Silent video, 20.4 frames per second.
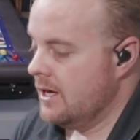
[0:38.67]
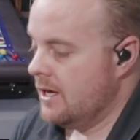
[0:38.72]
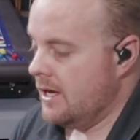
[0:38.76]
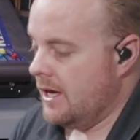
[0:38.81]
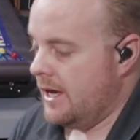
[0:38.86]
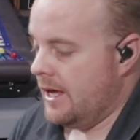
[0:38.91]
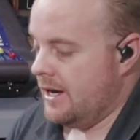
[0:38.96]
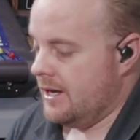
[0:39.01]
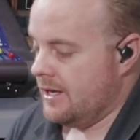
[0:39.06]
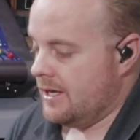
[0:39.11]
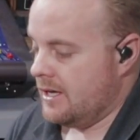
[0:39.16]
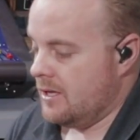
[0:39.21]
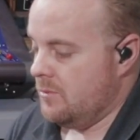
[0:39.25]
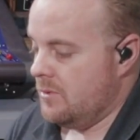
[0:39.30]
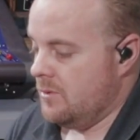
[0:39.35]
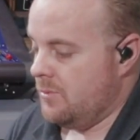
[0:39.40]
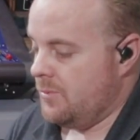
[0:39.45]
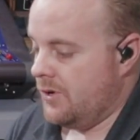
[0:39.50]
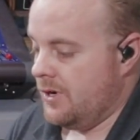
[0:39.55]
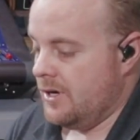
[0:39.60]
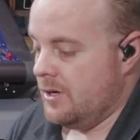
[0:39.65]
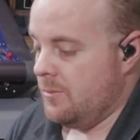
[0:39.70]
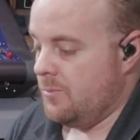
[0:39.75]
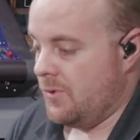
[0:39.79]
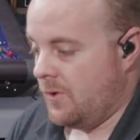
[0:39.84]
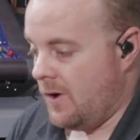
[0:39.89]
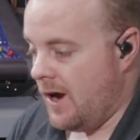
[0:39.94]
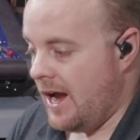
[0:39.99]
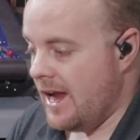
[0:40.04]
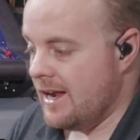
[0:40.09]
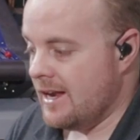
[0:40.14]
and it can be pretty
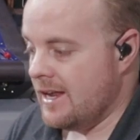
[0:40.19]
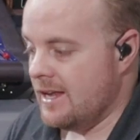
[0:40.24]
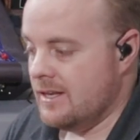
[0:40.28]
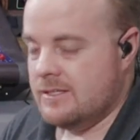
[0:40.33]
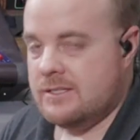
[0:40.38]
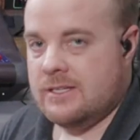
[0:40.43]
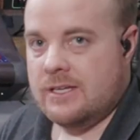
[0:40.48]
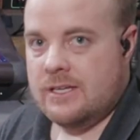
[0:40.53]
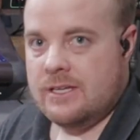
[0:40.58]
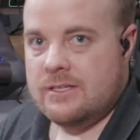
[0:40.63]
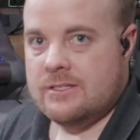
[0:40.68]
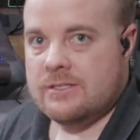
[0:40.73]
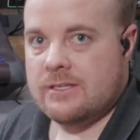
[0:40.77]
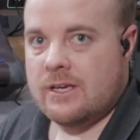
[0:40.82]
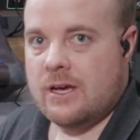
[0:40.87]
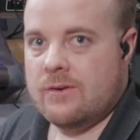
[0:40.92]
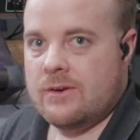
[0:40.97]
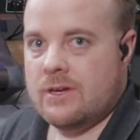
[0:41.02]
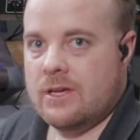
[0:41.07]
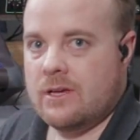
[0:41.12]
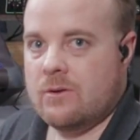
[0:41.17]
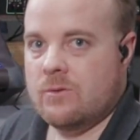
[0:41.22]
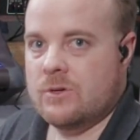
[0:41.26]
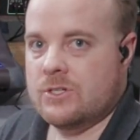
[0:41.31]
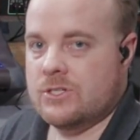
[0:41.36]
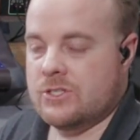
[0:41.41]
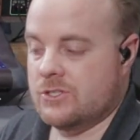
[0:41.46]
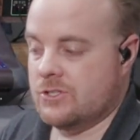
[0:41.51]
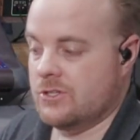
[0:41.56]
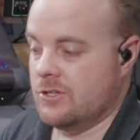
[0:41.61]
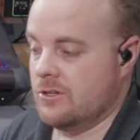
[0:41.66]
bright and tinny sounding, which
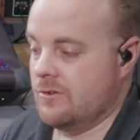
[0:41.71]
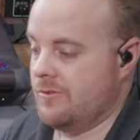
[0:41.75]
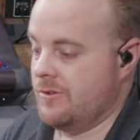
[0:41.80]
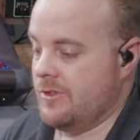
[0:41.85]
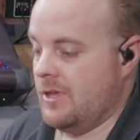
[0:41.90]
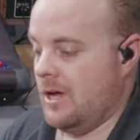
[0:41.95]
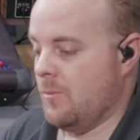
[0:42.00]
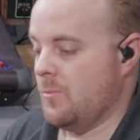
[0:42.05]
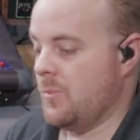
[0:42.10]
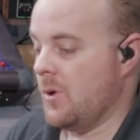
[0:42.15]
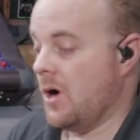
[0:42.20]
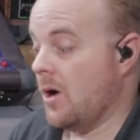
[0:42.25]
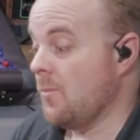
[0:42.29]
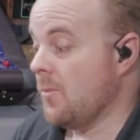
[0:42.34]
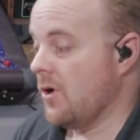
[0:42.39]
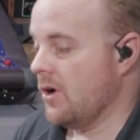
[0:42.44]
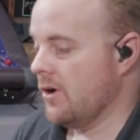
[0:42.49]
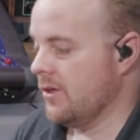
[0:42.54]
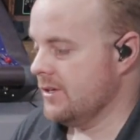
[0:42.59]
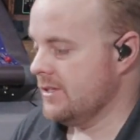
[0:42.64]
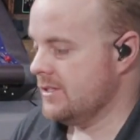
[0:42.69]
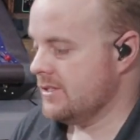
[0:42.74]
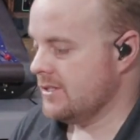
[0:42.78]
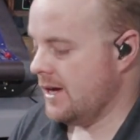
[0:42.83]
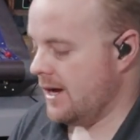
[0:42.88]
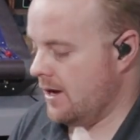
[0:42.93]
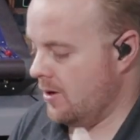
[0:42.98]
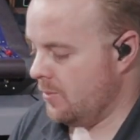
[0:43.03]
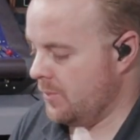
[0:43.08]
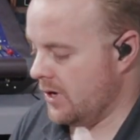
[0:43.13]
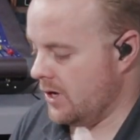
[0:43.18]
is good for that Bob Marley
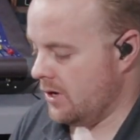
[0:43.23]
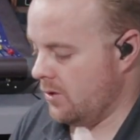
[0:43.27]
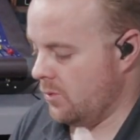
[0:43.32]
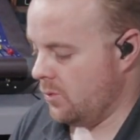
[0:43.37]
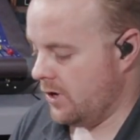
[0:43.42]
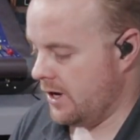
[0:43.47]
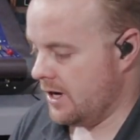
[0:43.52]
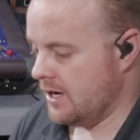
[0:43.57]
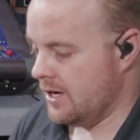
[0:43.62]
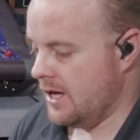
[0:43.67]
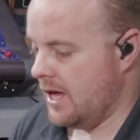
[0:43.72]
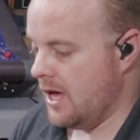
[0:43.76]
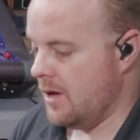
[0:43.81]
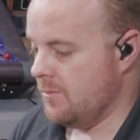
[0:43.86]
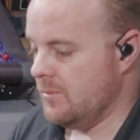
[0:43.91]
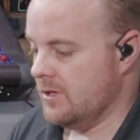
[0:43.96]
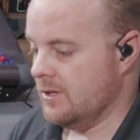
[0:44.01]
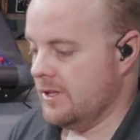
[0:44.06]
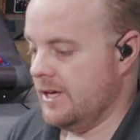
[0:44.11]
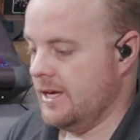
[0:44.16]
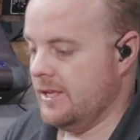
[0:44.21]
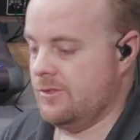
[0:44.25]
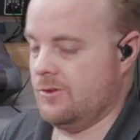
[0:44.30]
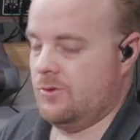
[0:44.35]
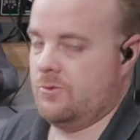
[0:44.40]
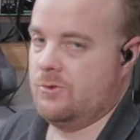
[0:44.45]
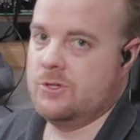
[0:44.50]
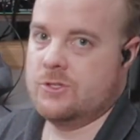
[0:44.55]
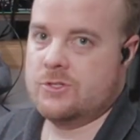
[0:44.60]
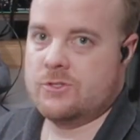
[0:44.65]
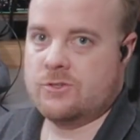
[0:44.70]
style. But we're going to emulate the
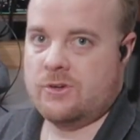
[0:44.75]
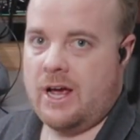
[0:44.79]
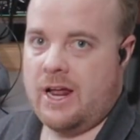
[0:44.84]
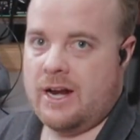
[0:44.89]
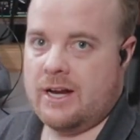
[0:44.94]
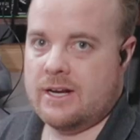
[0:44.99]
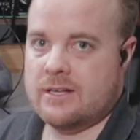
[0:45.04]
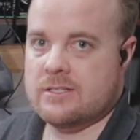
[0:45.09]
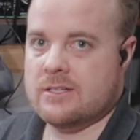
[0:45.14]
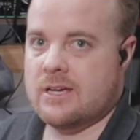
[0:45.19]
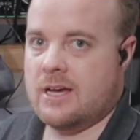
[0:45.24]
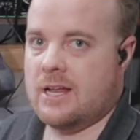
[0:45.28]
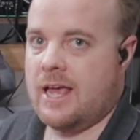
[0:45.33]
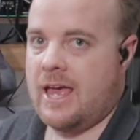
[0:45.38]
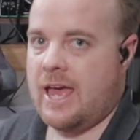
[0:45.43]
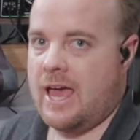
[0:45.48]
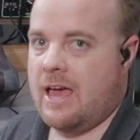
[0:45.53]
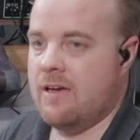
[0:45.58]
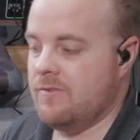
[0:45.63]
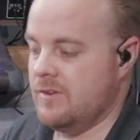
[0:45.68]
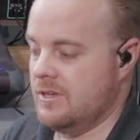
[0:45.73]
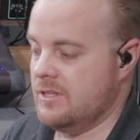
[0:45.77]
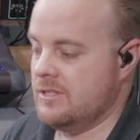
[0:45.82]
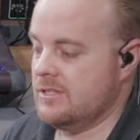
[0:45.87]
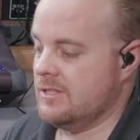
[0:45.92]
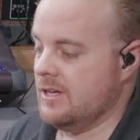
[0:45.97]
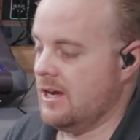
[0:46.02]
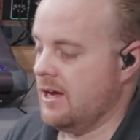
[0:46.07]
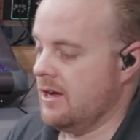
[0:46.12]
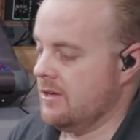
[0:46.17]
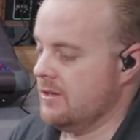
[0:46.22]
Roots Radics kind of heavy
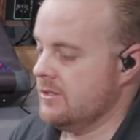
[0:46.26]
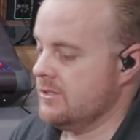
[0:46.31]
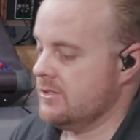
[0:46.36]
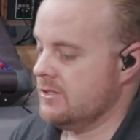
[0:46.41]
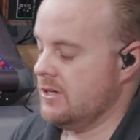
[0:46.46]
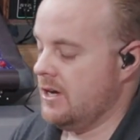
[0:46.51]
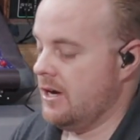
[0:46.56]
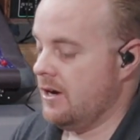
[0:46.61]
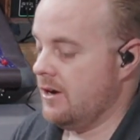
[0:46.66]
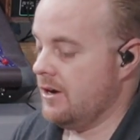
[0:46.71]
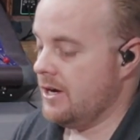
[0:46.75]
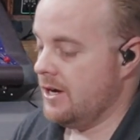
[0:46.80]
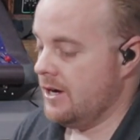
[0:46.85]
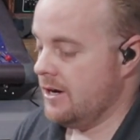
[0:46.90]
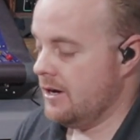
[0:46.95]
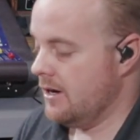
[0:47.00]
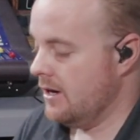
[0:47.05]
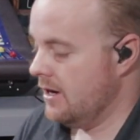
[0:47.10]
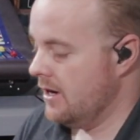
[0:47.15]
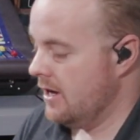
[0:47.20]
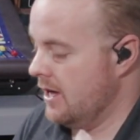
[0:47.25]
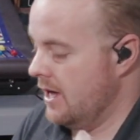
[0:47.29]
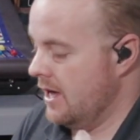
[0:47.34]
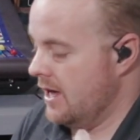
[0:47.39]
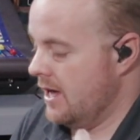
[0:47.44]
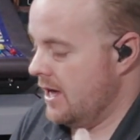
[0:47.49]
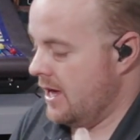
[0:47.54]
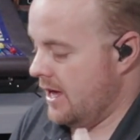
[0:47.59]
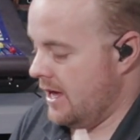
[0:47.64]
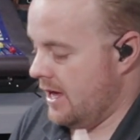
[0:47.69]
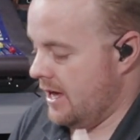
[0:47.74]
style snare here,
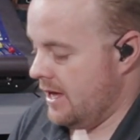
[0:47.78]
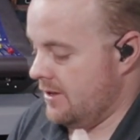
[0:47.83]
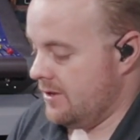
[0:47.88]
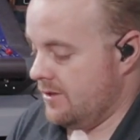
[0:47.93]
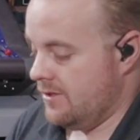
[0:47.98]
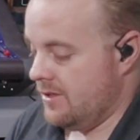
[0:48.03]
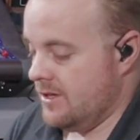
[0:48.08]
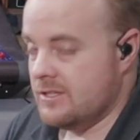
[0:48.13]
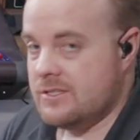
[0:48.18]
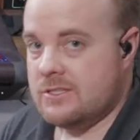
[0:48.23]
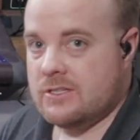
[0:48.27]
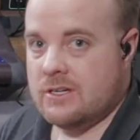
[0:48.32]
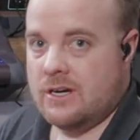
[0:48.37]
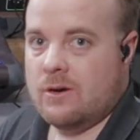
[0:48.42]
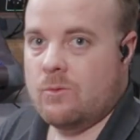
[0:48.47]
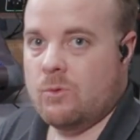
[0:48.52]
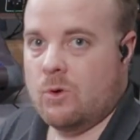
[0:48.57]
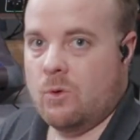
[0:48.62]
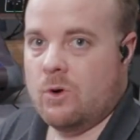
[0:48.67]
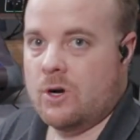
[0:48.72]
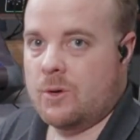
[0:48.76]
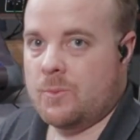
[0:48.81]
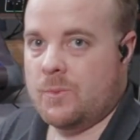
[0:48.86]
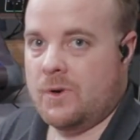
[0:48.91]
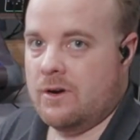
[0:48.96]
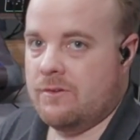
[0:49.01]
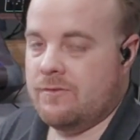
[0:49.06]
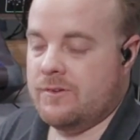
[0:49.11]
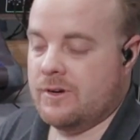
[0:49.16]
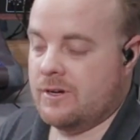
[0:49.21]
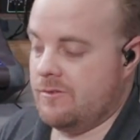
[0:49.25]
and this snare will work
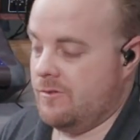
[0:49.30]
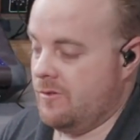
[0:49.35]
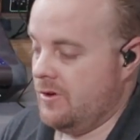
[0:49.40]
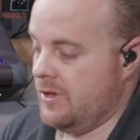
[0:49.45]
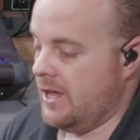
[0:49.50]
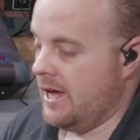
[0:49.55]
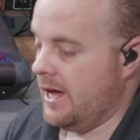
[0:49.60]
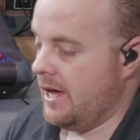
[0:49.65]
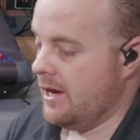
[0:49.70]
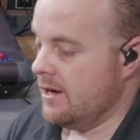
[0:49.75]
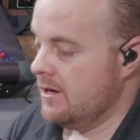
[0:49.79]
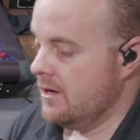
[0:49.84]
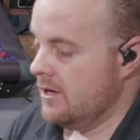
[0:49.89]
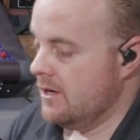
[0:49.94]
perfect for that.